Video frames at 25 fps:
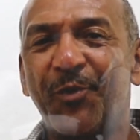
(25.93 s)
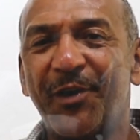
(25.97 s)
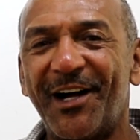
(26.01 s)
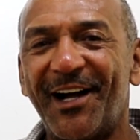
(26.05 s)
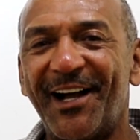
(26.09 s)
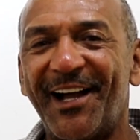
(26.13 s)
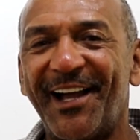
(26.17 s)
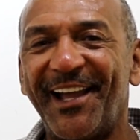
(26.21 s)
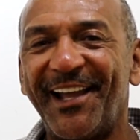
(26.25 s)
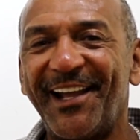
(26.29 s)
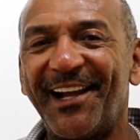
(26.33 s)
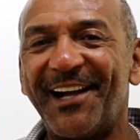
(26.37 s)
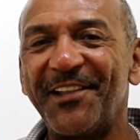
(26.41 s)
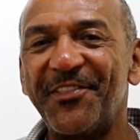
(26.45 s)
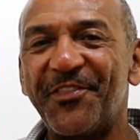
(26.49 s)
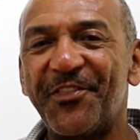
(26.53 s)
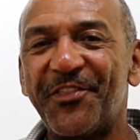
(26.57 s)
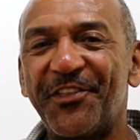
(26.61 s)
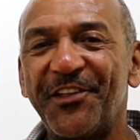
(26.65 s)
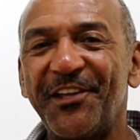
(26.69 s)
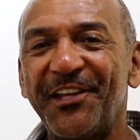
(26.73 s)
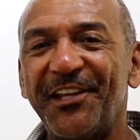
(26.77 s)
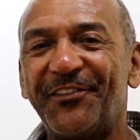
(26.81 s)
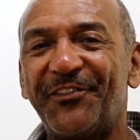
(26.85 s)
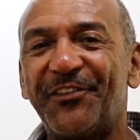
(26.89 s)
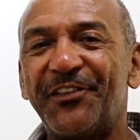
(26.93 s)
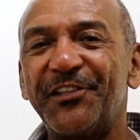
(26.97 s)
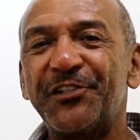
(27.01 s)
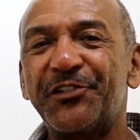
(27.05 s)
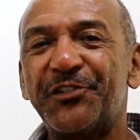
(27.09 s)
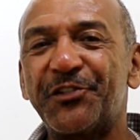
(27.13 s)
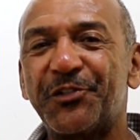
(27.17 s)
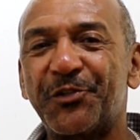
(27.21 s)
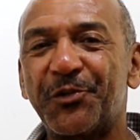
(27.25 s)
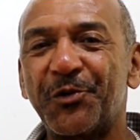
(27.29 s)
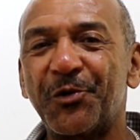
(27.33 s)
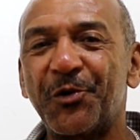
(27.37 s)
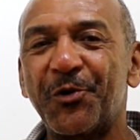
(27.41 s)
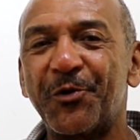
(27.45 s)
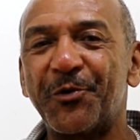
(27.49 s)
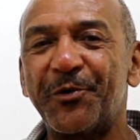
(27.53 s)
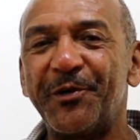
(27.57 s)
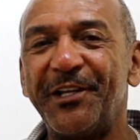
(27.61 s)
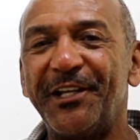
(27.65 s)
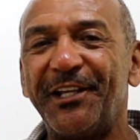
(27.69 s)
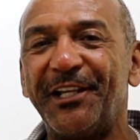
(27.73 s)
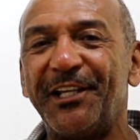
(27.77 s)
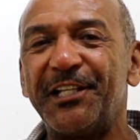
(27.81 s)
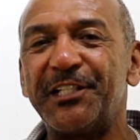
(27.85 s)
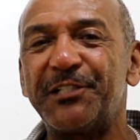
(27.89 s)
why I think this
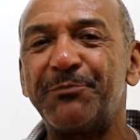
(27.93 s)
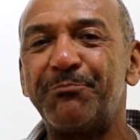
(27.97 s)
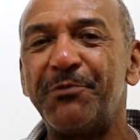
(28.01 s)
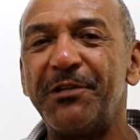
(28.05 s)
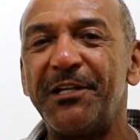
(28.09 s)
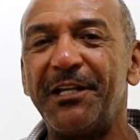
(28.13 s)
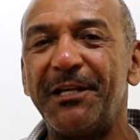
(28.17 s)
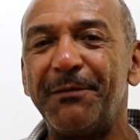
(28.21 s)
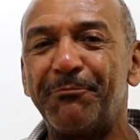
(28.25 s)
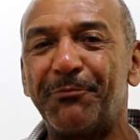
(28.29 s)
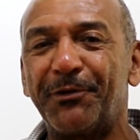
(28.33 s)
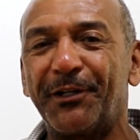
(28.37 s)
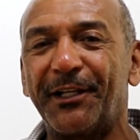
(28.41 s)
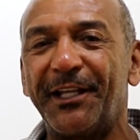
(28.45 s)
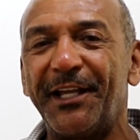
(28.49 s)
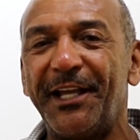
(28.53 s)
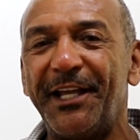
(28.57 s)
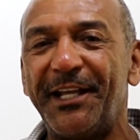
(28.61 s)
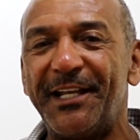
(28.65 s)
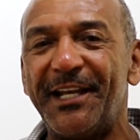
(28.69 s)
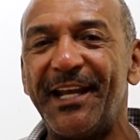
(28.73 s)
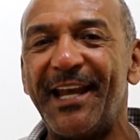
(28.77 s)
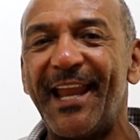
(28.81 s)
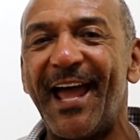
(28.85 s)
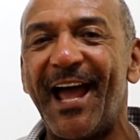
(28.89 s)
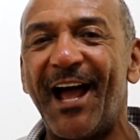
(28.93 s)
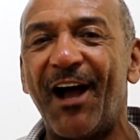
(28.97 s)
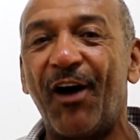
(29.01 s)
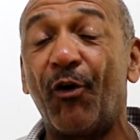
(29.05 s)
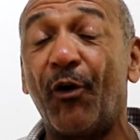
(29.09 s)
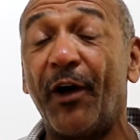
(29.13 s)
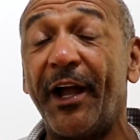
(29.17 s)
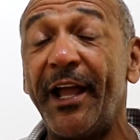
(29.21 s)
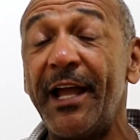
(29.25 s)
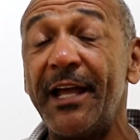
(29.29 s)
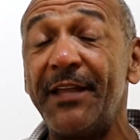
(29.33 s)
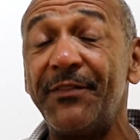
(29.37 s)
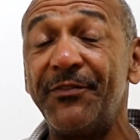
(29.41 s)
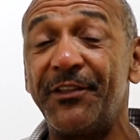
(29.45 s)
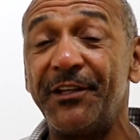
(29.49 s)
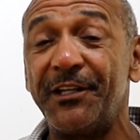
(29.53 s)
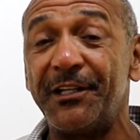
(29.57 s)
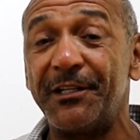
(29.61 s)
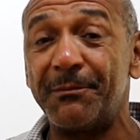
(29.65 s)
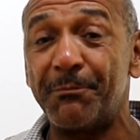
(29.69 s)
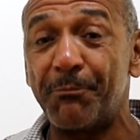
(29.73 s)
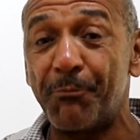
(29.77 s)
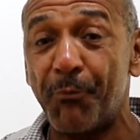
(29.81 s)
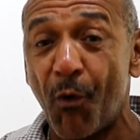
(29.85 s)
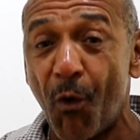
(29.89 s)
story is being played now and
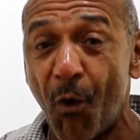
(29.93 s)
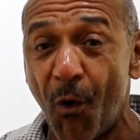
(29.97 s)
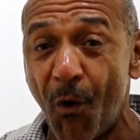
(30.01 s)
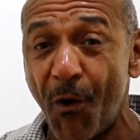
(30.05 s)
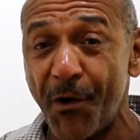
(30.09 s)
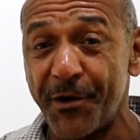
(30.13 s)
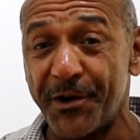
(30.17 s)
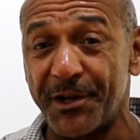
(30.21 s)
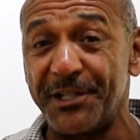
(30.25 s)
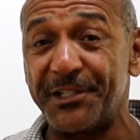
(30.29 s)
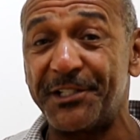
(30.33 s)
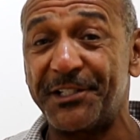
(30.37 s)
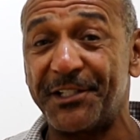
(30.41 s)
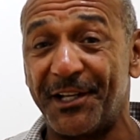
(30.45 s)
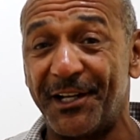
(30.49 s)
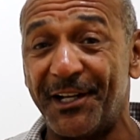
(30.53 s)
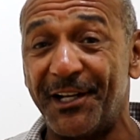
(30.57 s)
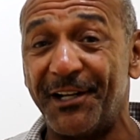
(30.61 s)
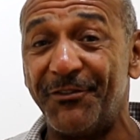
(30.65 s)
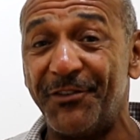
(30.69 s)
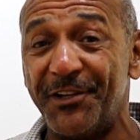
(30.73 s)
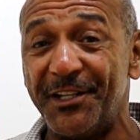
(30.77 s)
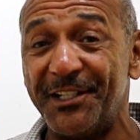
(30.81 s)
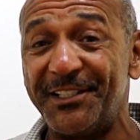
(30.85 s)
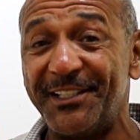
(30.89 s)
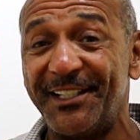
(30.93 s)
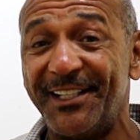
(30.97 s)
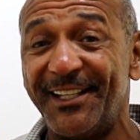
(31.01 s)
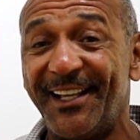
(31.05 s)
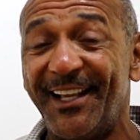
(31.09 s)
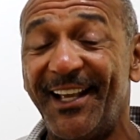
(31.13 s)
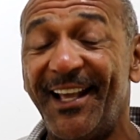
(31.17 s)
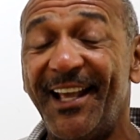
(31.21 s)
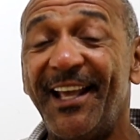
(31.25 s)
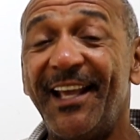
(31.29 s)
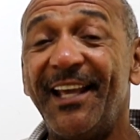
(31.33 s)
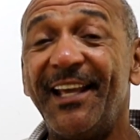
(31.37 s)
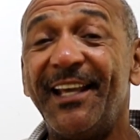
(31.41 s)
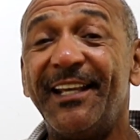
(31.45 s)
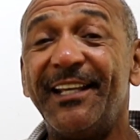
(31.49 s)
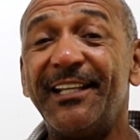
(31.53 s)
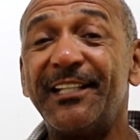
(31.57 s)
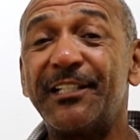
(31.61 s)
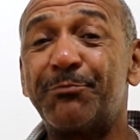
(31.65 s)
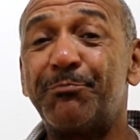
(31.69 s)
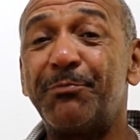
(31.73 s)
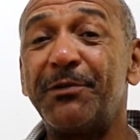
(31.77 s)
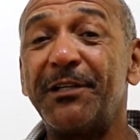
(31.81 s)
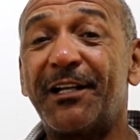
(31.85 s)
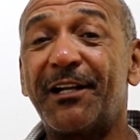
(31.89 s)
the importance of it
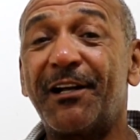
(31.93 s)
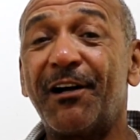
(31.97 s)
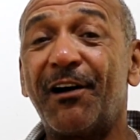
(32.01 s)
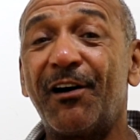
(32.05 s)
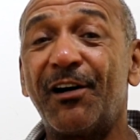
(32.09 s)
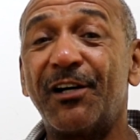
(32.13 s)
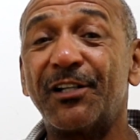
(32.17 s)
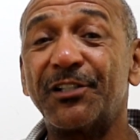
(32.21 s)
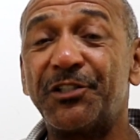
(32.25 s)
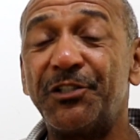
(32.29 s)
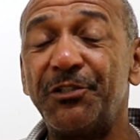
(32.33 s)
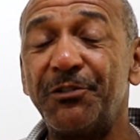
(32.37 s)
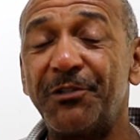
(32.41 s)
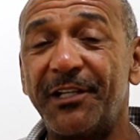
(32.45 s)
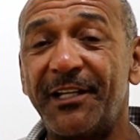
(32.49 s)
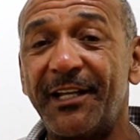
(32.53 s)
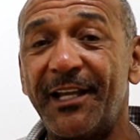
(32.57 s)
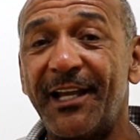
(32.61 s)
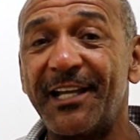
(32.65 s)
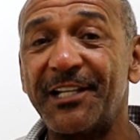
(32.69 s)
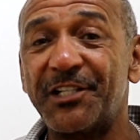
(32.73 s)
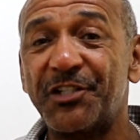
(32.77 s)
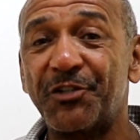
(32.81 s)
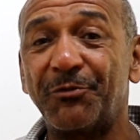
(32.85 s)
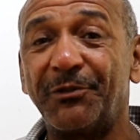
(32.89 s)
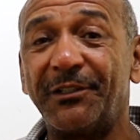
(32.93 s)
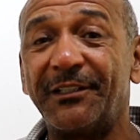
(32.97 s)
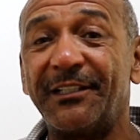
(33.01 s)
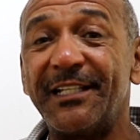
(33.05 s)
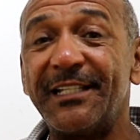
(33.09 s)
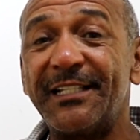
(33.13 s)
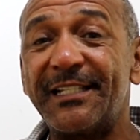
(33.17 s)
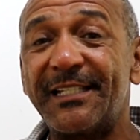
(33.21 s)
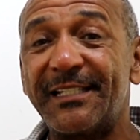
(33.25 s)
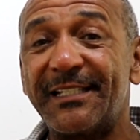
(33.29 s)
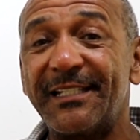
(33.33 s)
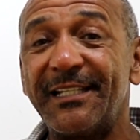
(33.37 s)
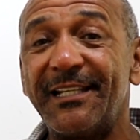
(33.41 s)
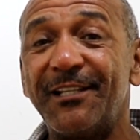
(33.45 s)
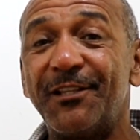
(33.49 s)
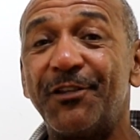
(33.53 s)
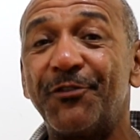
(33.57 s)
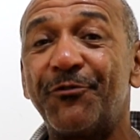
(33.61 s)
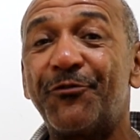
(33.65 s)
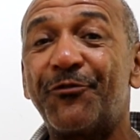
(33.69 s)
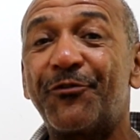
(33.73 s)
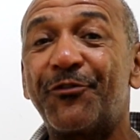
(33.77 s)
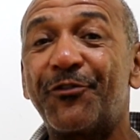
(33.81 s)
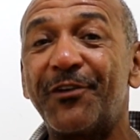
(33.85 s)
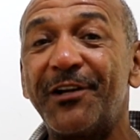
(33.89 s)
is because you can actually see
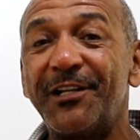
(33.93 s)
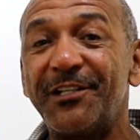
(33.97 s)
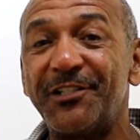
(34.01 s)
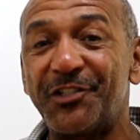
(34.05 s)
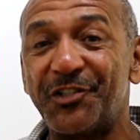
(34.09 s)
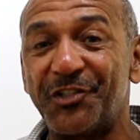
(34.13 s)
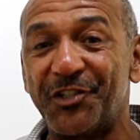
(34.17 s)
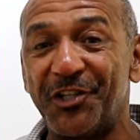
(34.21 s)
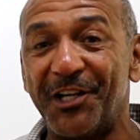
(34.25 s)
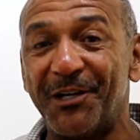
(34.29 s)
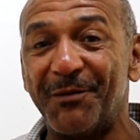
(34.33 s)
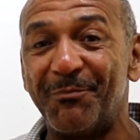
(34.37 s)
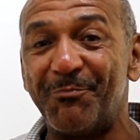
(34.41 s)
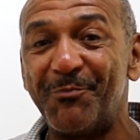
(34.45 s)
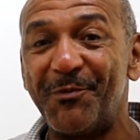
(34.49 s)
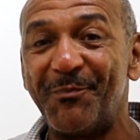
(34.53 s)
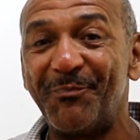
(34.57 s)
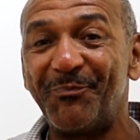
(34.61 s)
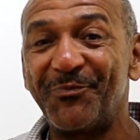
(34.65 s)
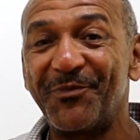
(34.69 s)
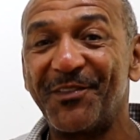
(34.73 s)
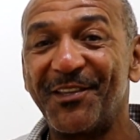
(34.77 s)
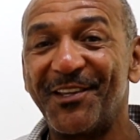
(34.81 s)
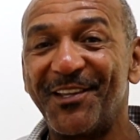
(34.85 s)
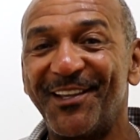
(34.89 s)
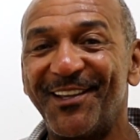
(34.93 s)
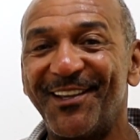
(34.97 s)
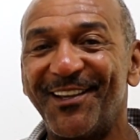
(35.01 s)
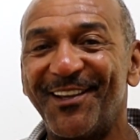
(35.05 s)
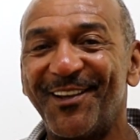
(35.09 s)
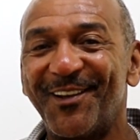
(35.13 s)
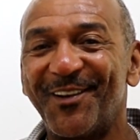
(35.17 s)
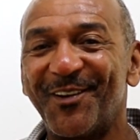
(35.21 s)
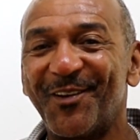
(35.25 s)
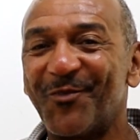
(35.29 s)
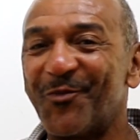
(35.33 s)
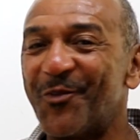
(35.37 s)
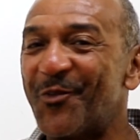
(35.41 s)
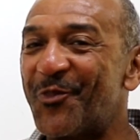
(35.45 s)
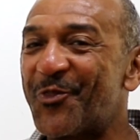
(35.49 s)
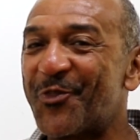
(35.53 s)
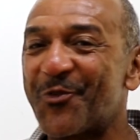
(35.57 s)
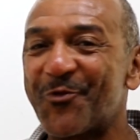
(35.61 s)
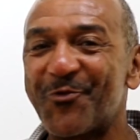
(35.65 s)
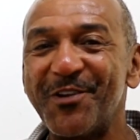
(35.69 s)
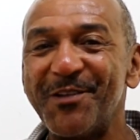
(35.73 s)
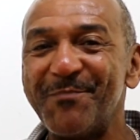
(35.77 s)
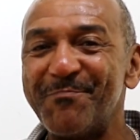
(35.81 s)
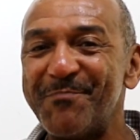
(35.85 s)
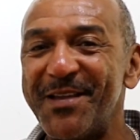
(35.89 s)
the friendship. The
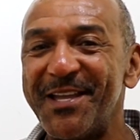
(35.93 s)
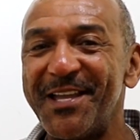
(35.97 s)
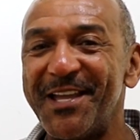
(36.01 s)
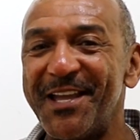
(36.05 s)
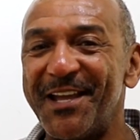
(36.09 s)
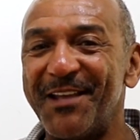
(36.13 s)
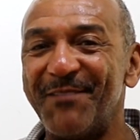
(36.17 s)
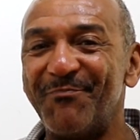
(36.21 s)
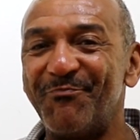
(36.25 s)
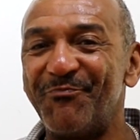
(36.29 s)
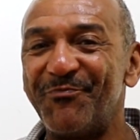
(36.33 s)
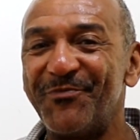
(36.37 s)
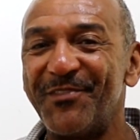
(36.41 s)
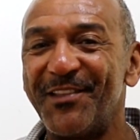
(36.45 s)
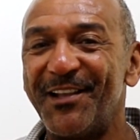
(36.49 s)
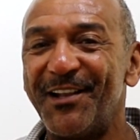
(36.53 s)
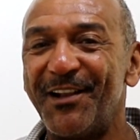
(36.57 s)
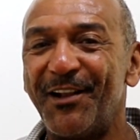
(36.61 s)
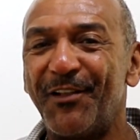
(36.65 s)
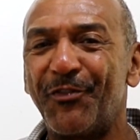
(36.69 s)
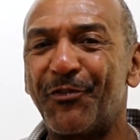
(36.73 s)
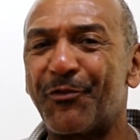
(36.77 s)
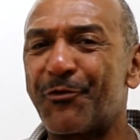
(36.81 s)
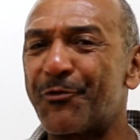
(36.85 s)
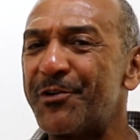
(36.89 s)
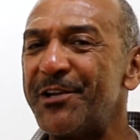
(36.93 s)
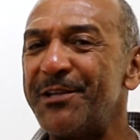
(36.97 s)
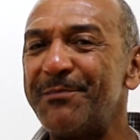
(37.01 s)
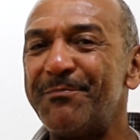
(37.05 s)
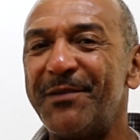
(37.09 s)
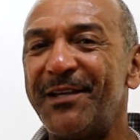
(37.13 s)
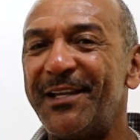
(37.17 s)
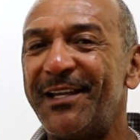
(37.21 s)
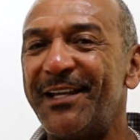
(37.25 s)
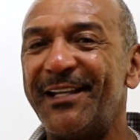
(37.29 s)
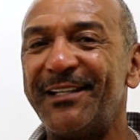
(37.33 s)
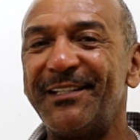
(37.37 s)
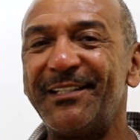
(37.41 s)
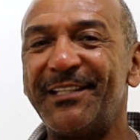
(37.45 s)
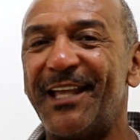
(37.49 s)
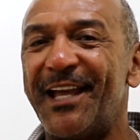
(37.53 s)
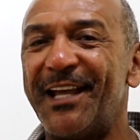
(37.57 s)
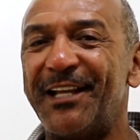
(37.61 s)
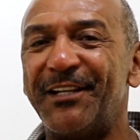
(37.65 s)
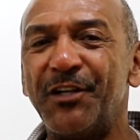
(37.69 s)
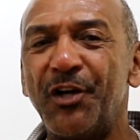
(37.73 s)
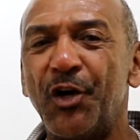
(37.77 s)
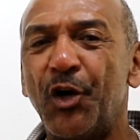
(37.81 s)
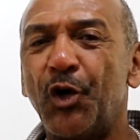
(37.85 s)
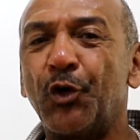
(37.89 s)
three men, three men
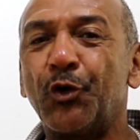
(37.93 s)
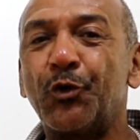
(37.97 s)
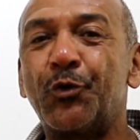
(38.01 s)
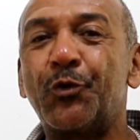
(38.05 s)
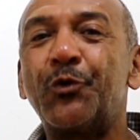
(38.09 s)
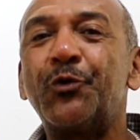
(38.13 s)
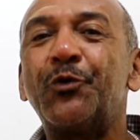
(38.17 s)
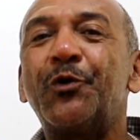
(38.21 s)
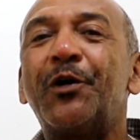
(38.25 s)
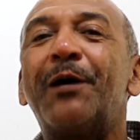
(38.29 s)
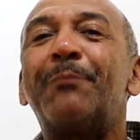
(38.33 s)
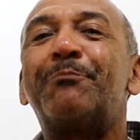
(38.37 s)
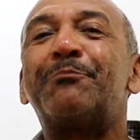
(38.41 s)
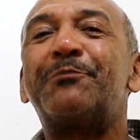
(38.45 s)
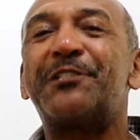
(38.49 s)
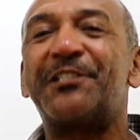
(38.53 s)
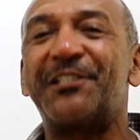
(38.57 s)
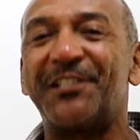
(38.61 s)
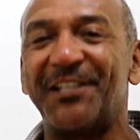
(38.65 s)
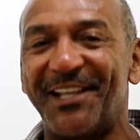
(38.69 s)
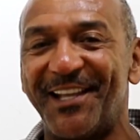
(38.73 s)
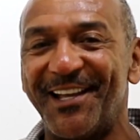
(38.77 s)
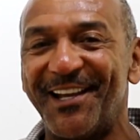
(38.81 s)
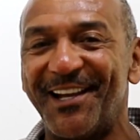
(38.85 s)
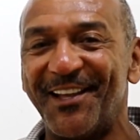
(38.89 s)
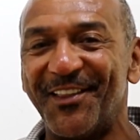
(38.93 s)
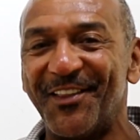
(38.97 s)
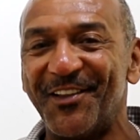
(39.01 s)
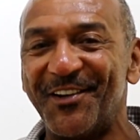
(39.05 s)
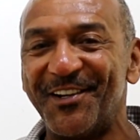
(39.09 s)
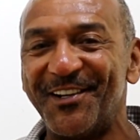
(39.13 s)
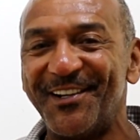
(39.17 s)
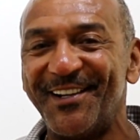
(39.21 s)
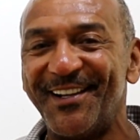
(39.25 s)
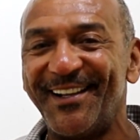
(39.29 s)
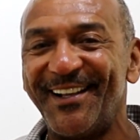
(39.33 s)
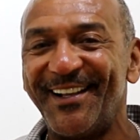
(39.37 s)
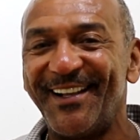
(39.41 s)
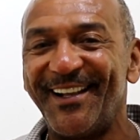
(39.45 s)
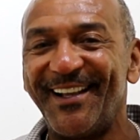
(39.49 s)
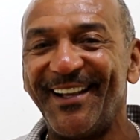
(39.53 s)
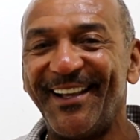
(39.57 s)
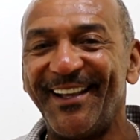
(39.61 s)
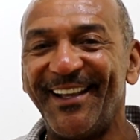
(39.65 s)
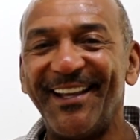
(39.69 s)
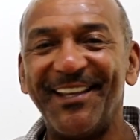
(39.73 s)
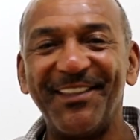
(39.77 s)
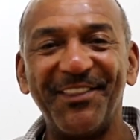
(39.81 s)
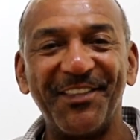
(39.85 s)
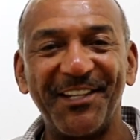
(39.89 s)
that grew up together
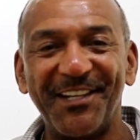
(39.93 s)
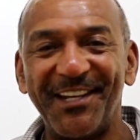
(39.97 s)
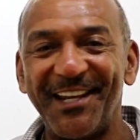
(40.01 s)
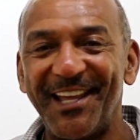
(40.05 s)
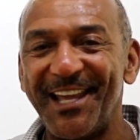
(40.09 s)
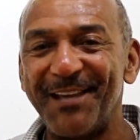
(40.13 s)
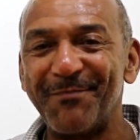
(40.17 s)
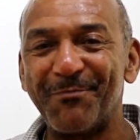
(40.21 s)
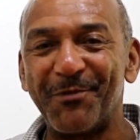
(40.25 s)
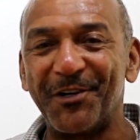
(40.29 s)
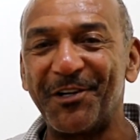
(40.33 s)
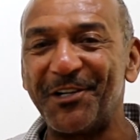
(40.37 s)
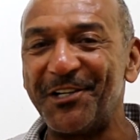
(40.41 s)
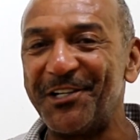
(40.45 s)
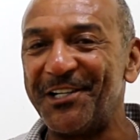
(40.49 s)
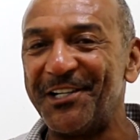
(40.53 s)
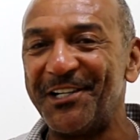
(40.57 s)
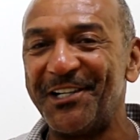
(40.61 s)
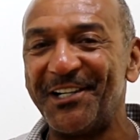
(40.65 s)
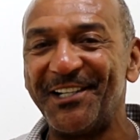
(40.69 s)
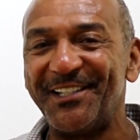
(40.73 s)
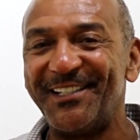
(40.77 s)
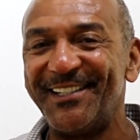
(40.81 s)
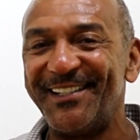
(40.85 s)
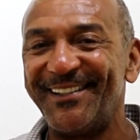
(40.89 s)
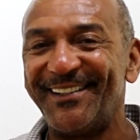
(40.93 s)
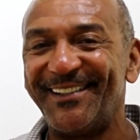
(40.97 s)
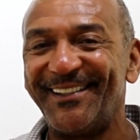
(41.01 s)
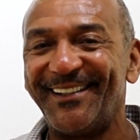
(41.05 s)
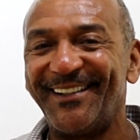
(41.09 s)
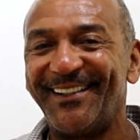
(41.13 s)
in the neighborhood.